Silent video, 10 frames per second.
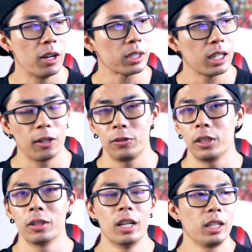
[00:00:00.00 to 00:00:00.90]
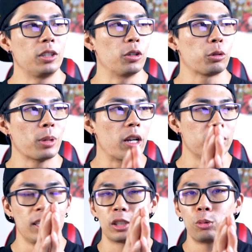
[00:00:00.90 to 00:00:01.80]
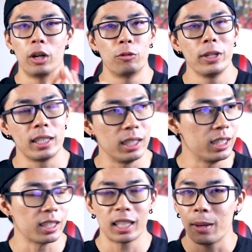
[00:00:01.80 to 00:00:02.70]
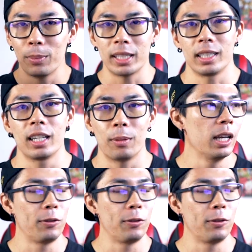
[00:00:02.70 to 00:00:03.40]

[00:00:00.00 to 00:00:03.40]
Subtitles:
I don't care if you know, throughout his 12 weeks, he just kept messing up.